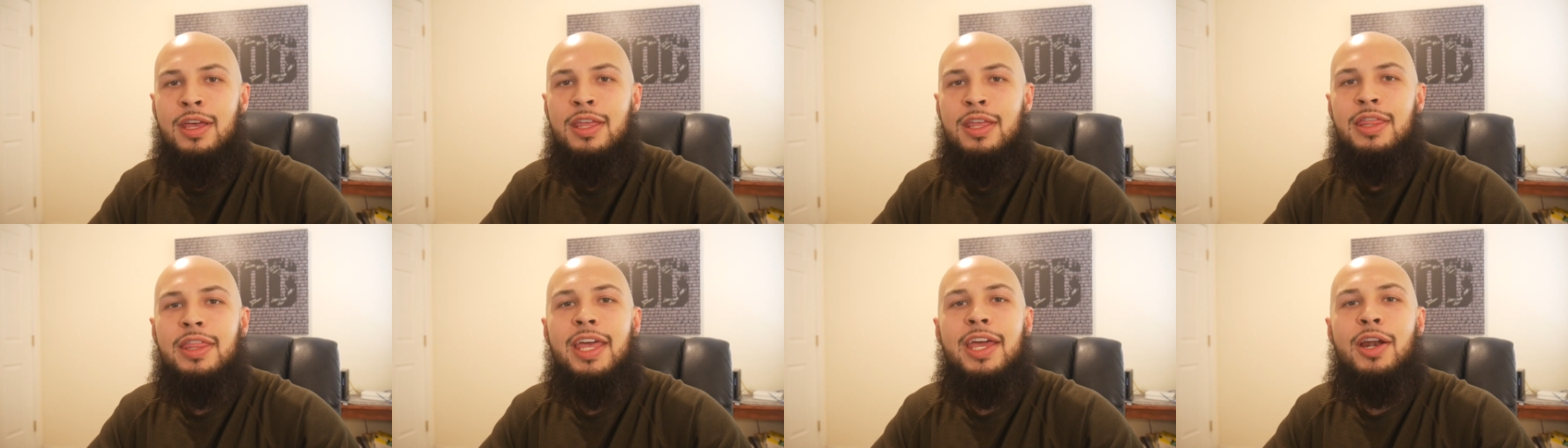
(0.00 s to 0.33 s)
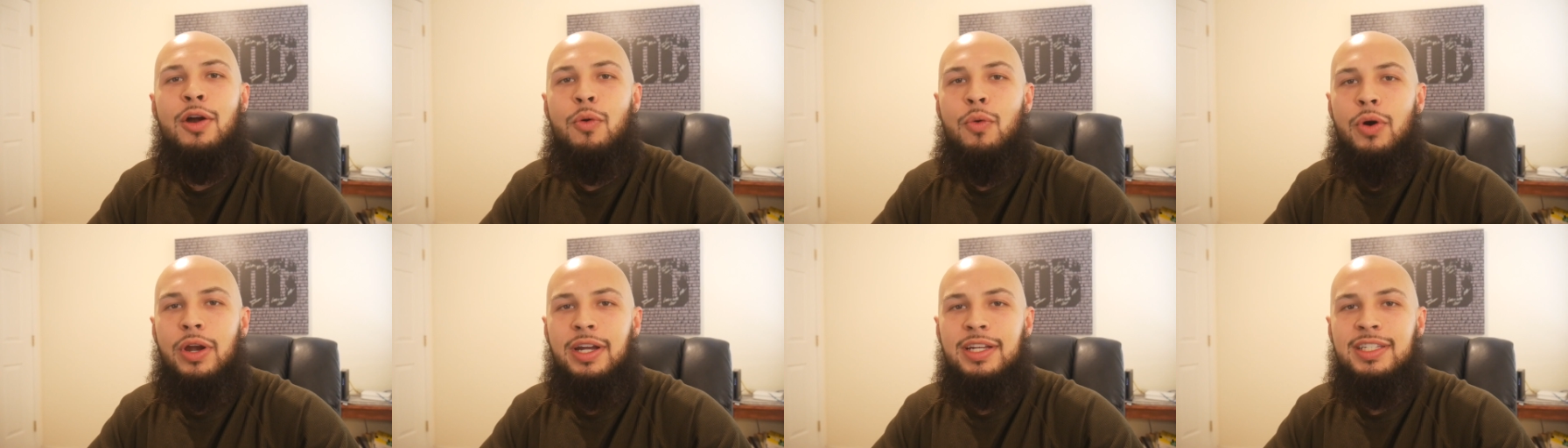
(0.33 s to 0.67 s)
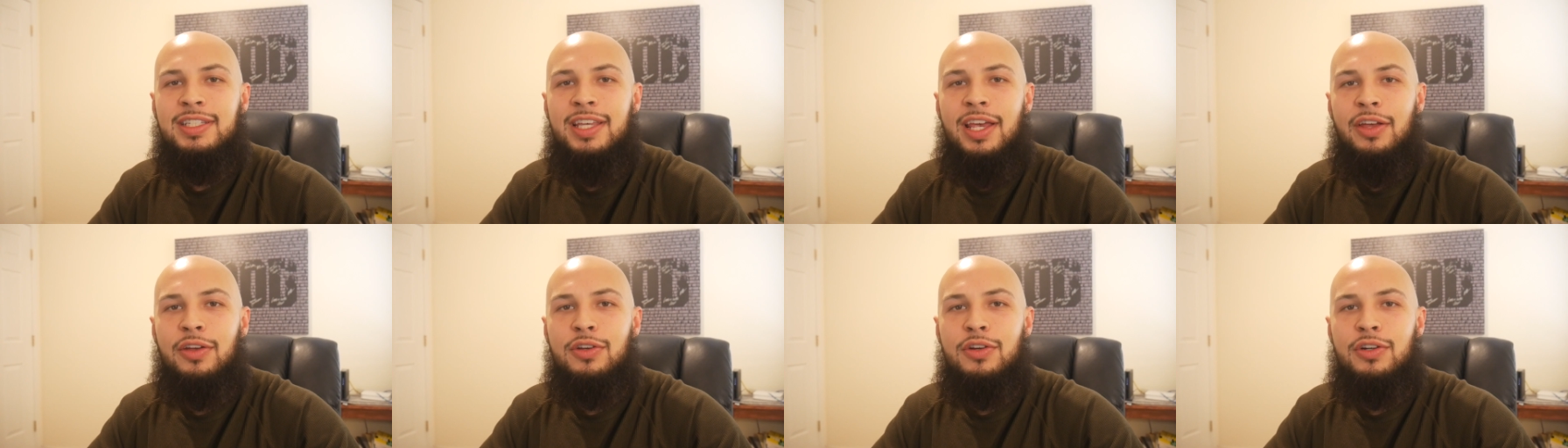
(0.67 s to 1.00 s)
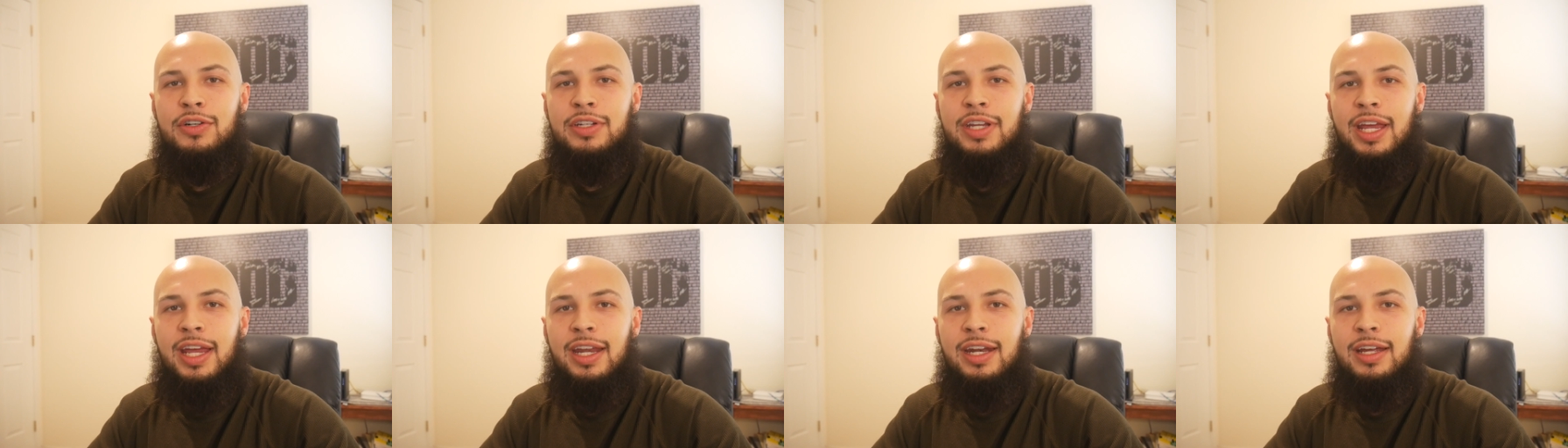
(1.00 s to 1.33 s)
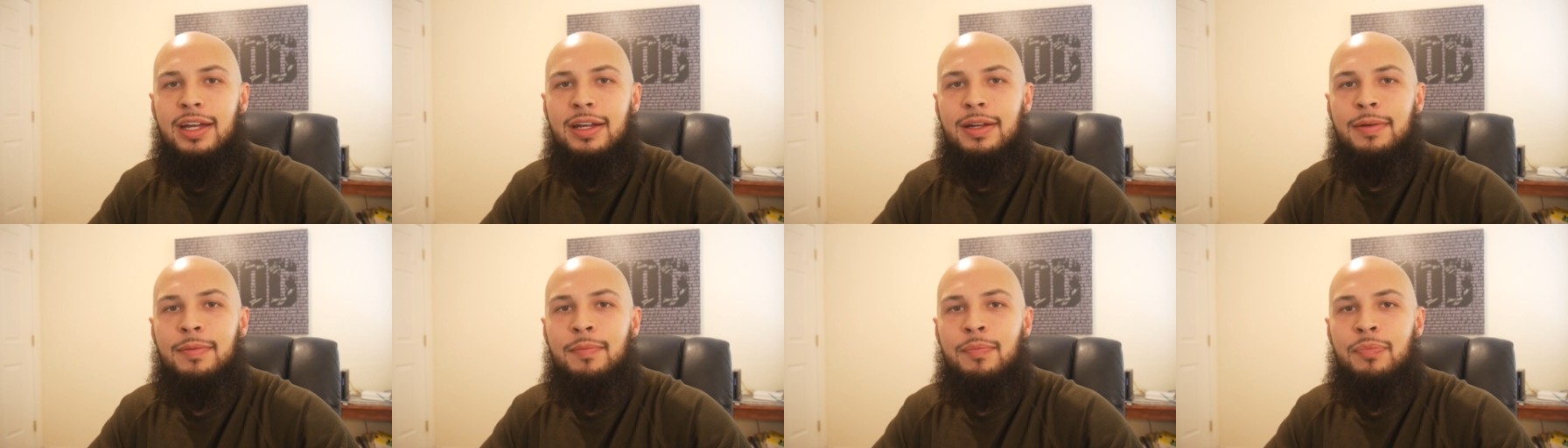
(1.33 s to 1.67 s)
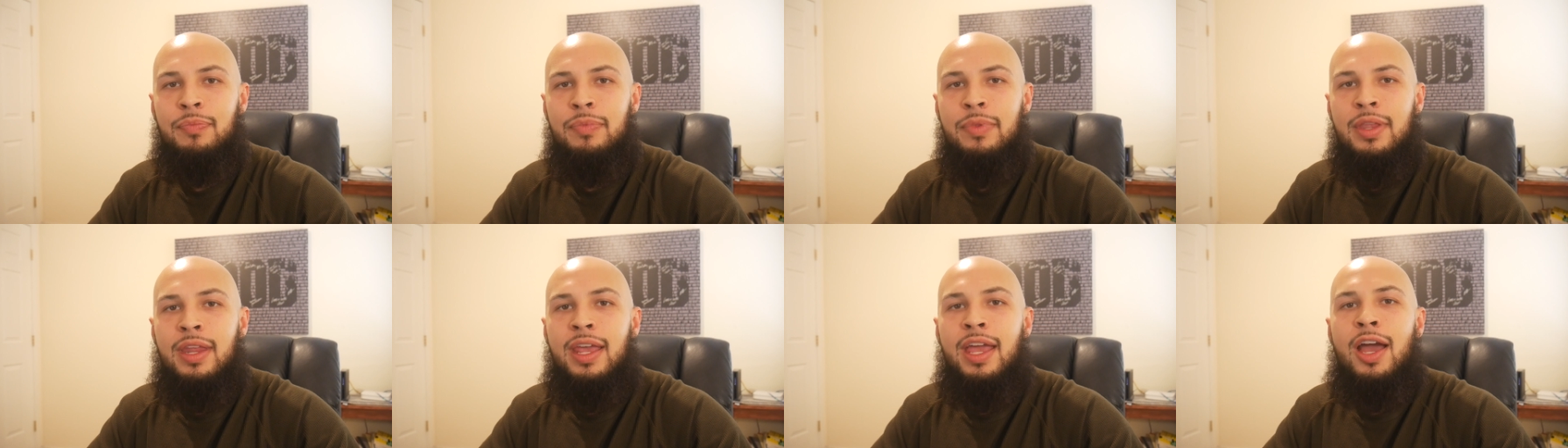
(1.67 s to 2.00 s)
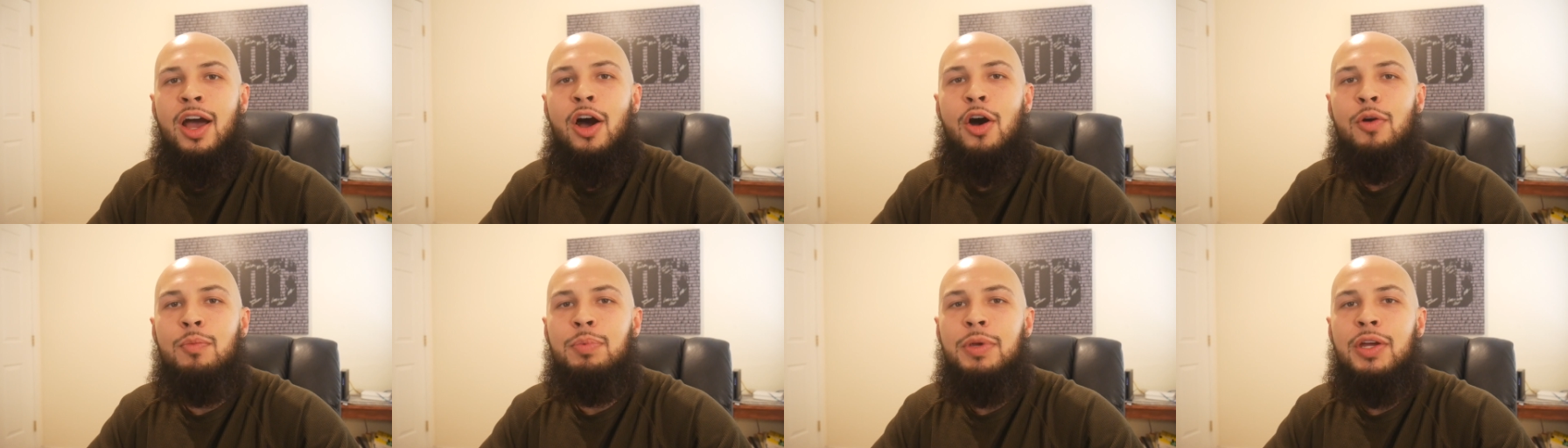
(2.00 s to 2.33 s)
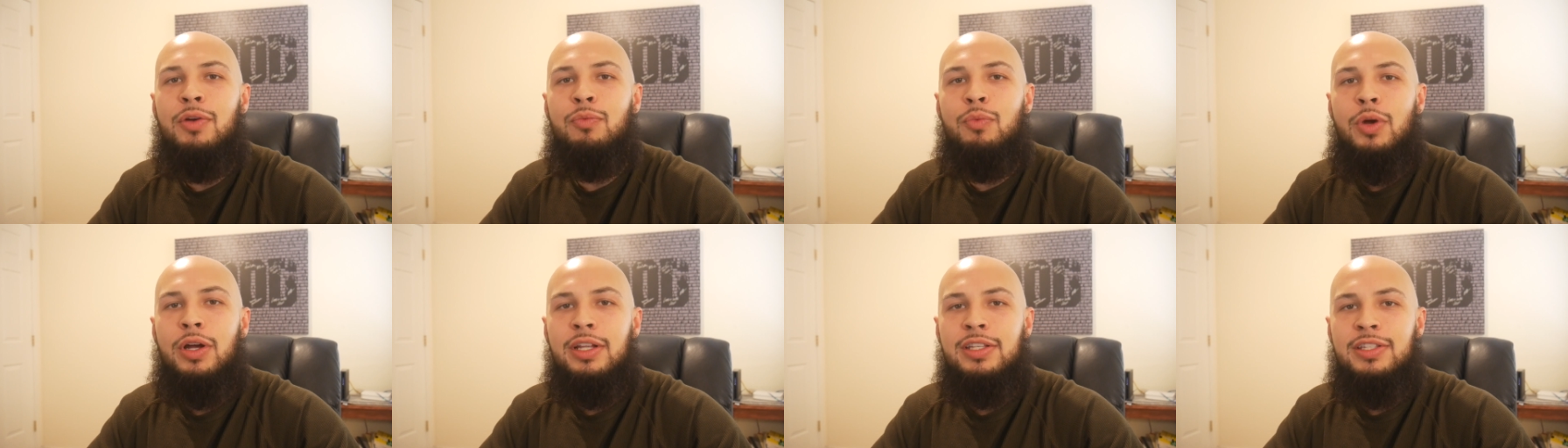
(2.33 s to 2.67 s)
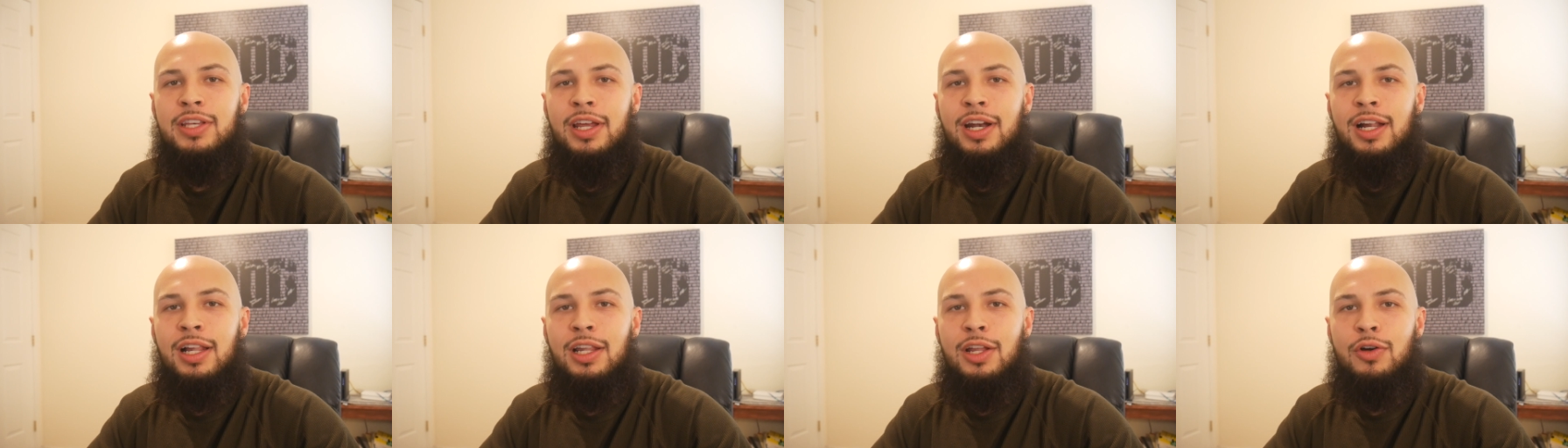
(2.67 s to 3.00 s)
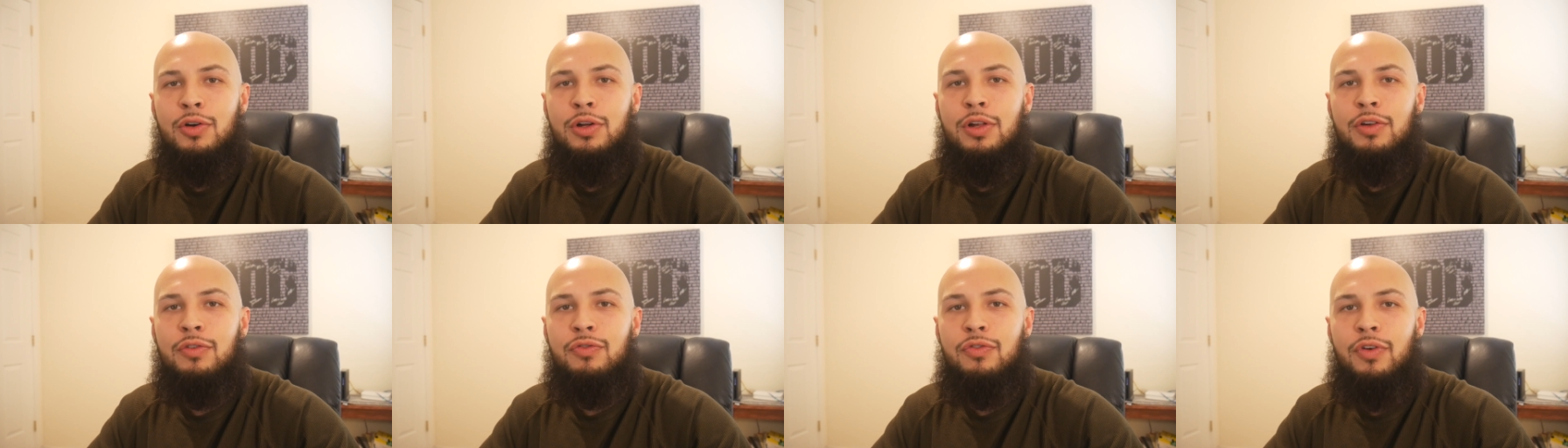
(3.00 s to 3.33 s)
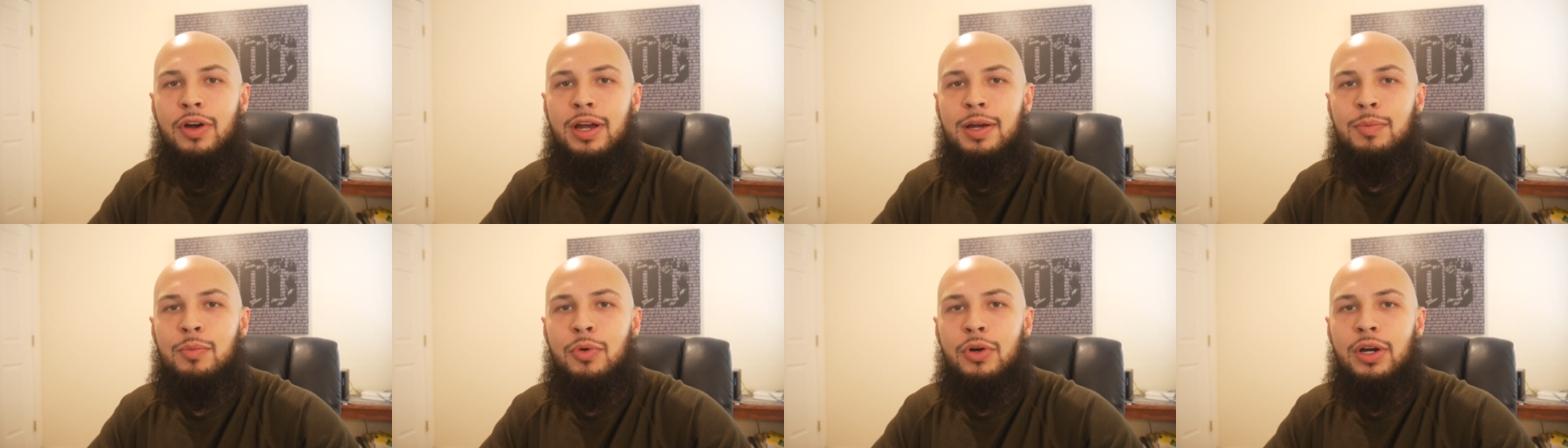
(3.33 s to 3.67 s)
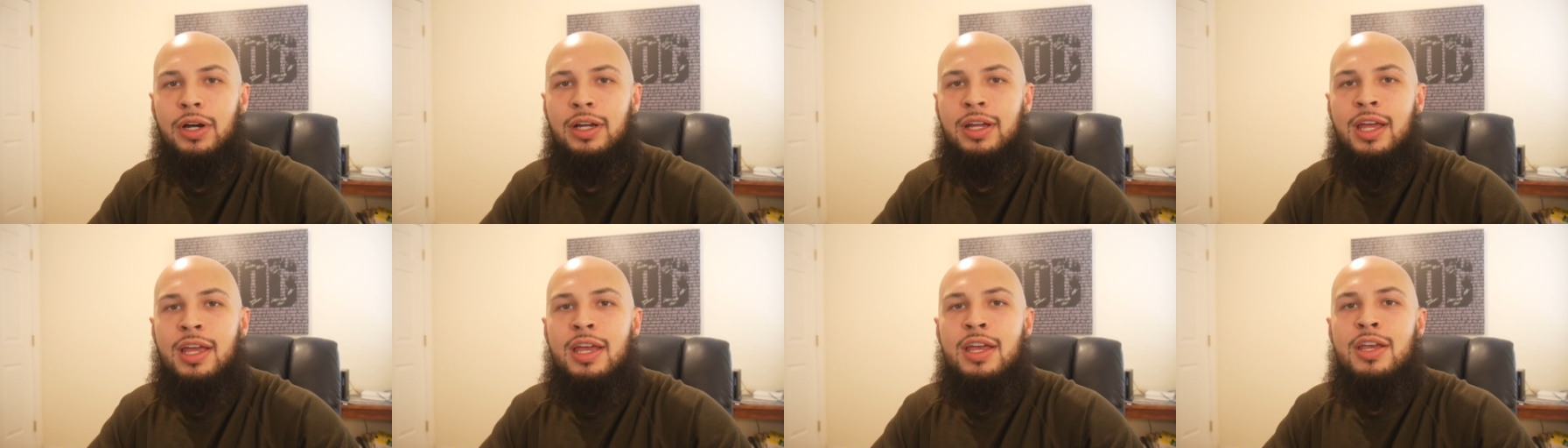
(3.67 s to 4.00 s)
They don't want to sell your data. HomeKit runs on a local framework